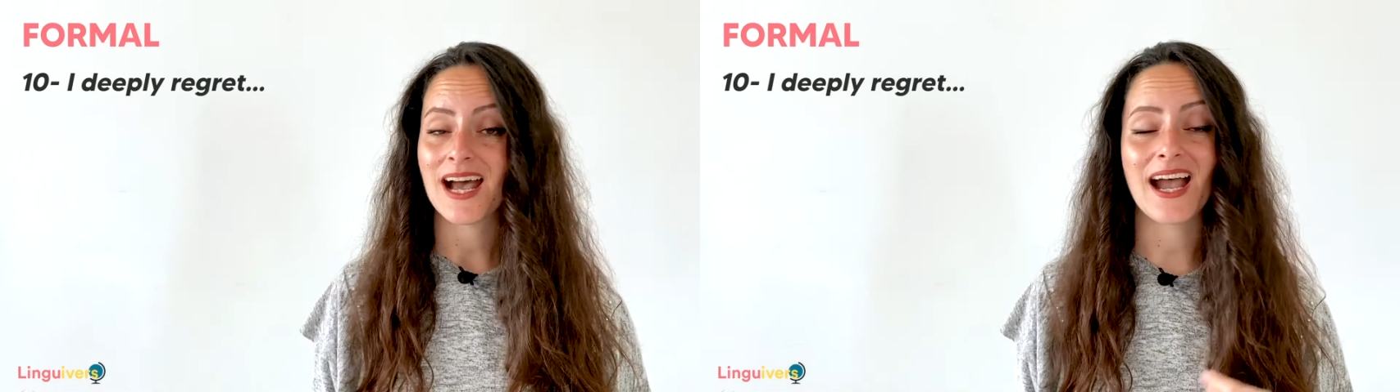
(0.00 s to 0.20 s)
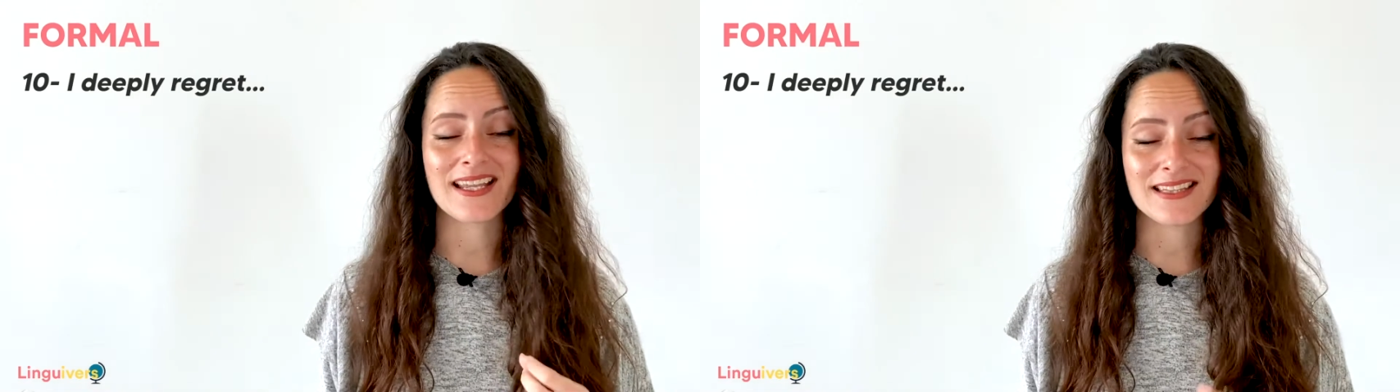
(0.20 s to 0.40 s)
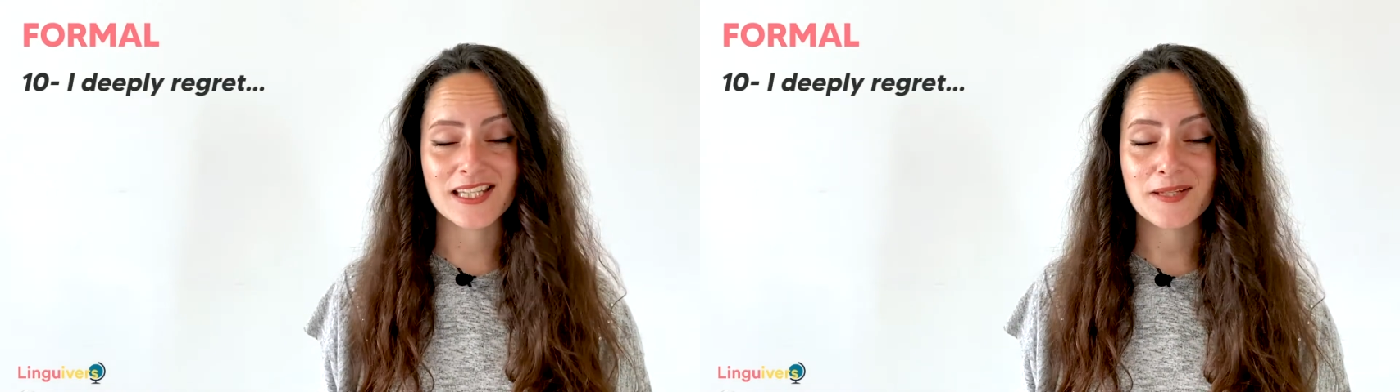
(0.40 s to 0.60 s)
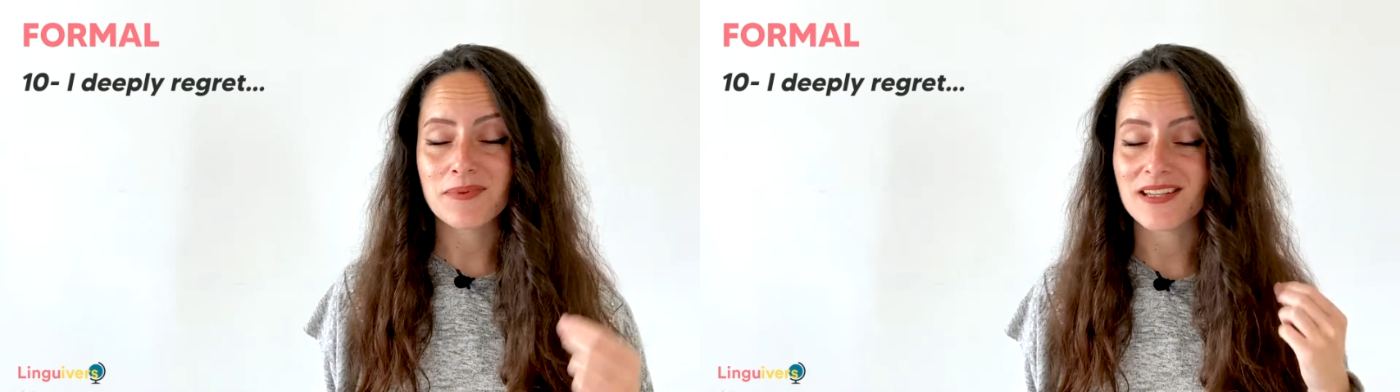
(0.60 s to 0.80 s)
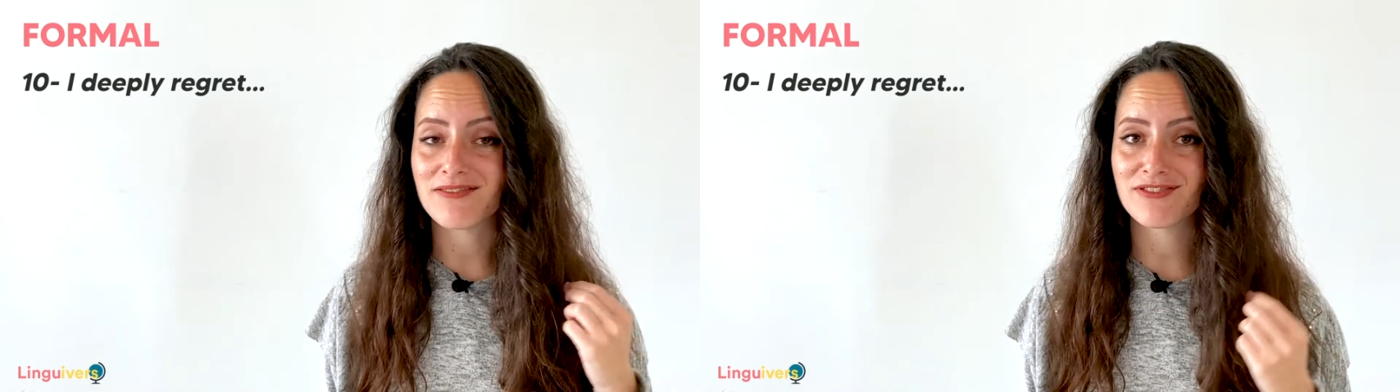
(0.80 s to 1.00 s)
I
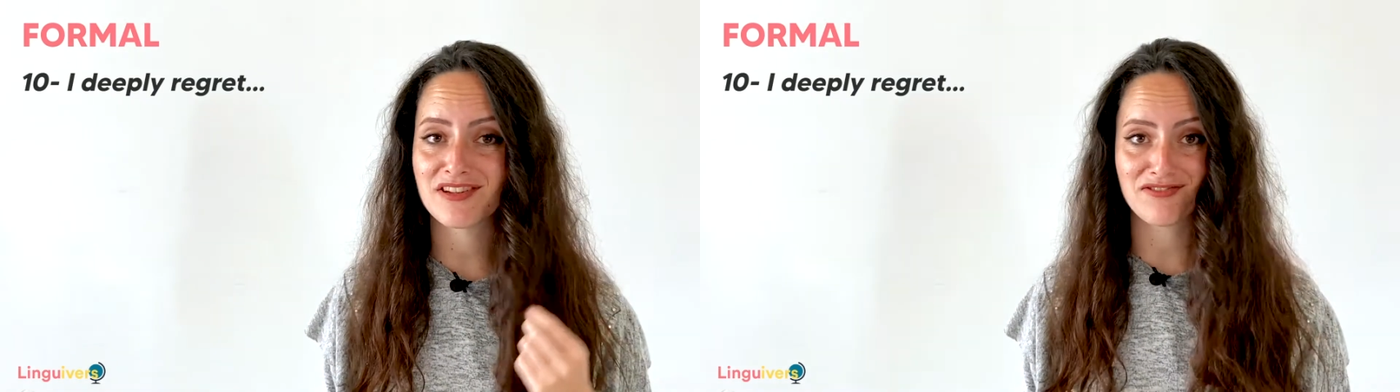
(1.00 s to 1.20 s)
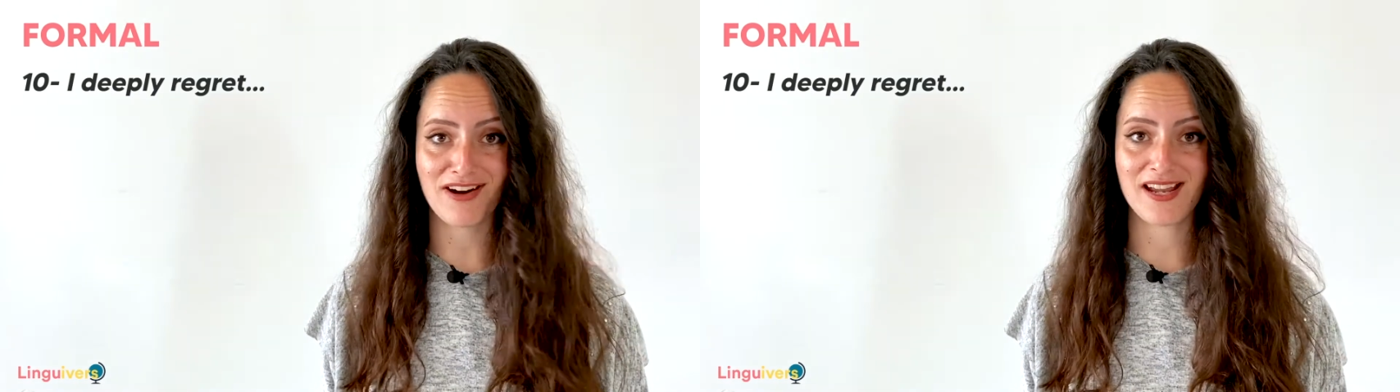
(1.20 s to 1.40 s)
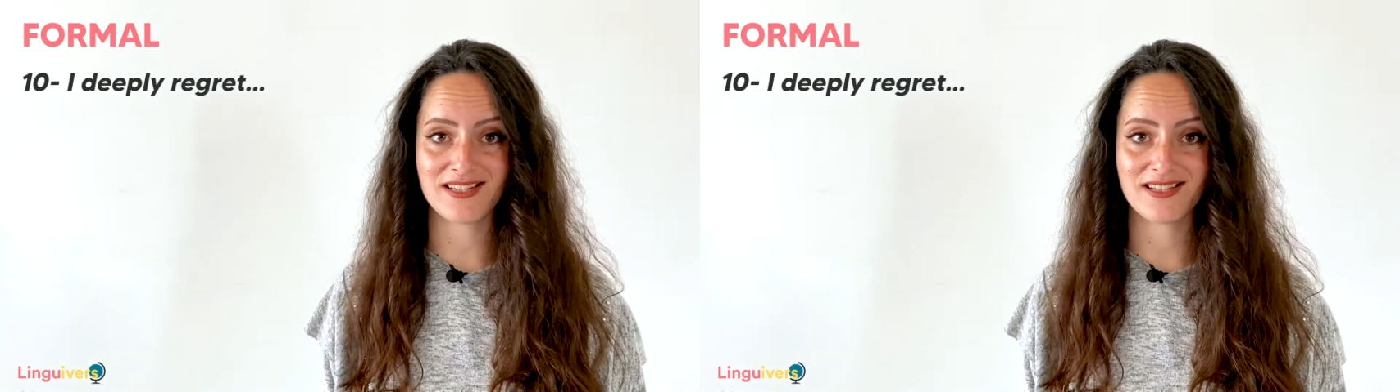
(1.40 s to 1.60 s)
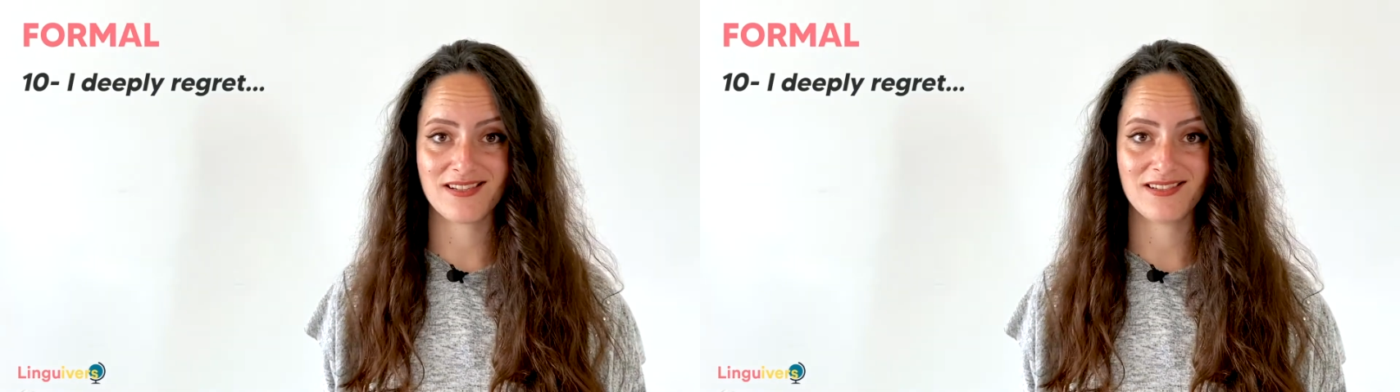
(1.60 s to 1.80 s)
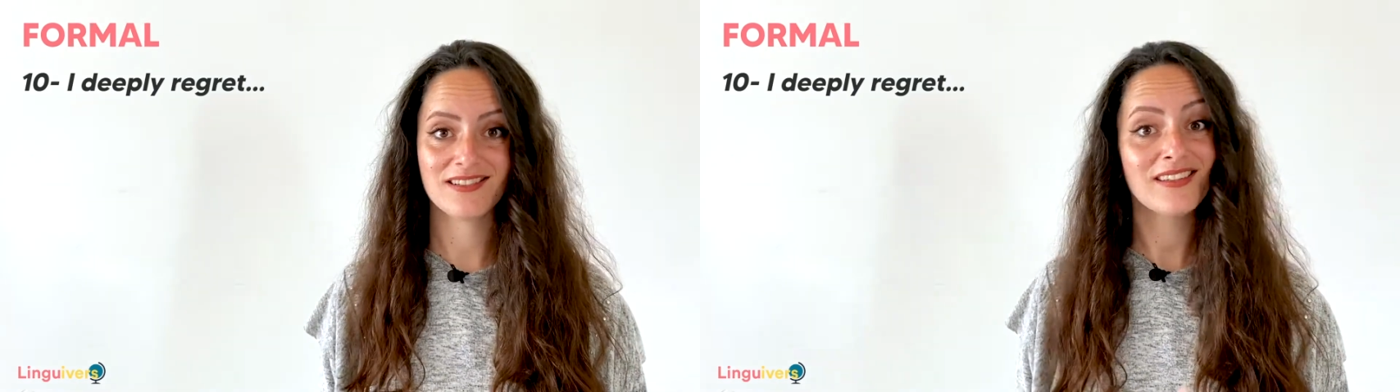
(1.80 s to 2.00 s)
deeply regret.
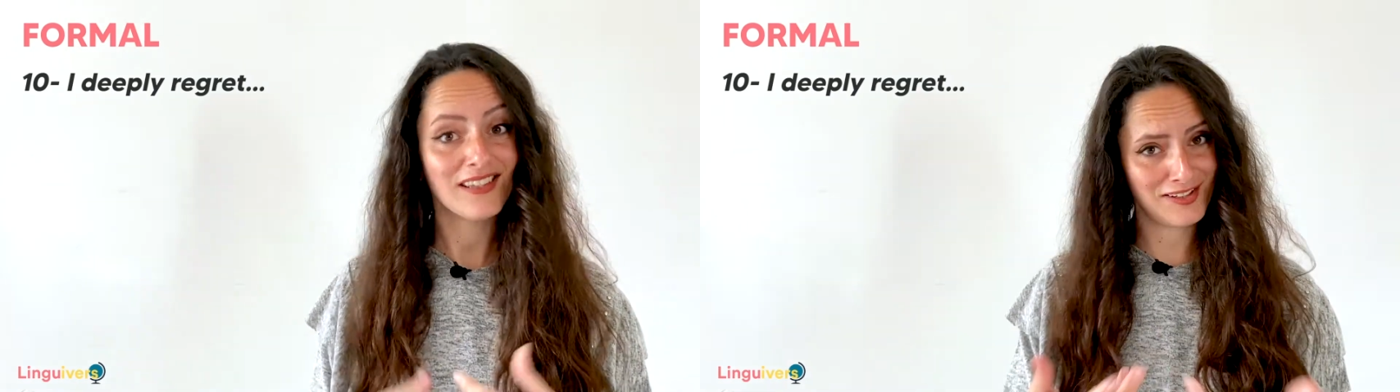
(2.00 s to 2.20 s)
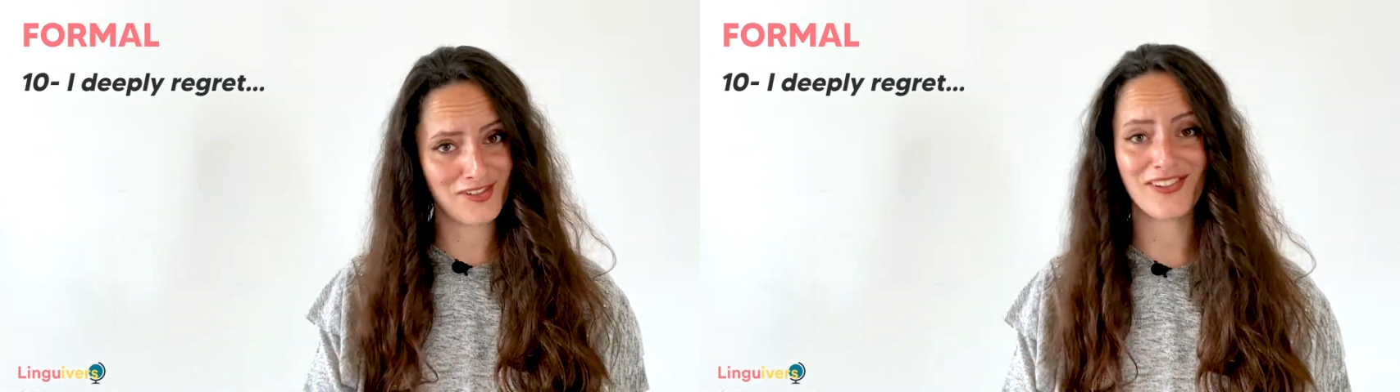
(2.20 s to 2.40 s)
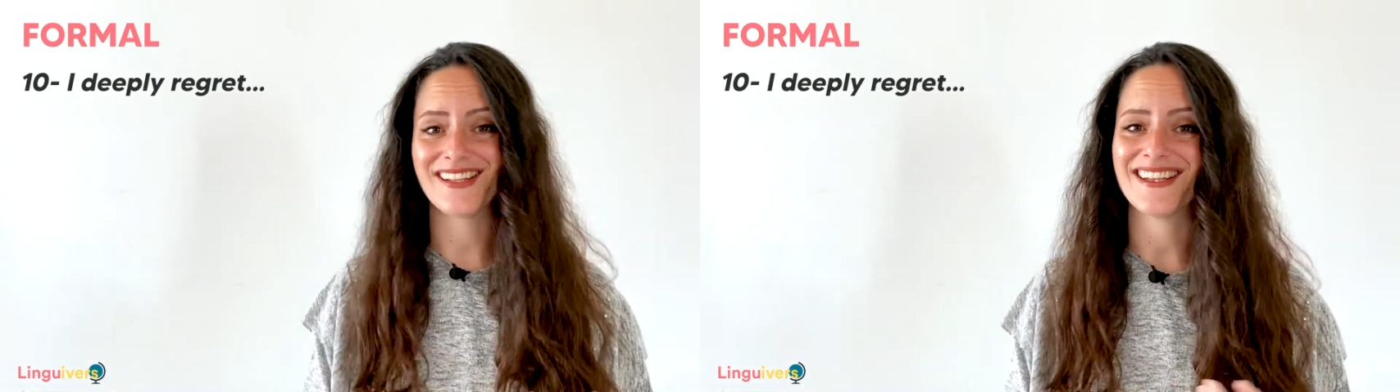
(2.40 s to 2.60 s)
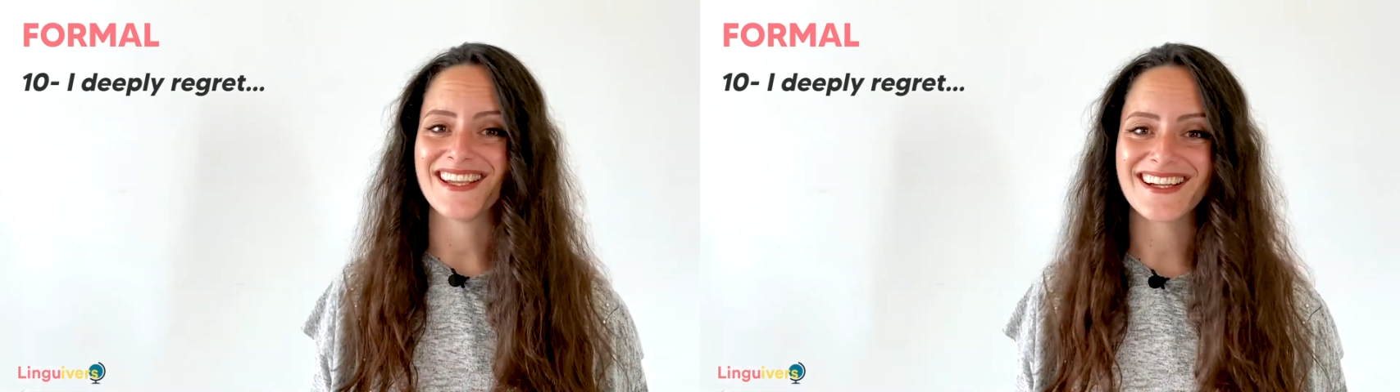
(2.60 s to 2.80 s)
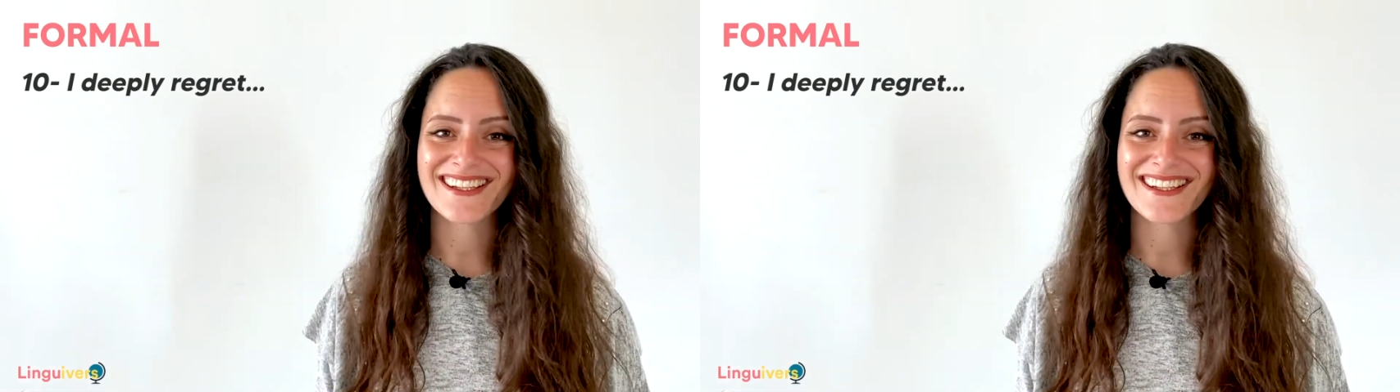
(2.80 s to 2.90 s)
And your idea.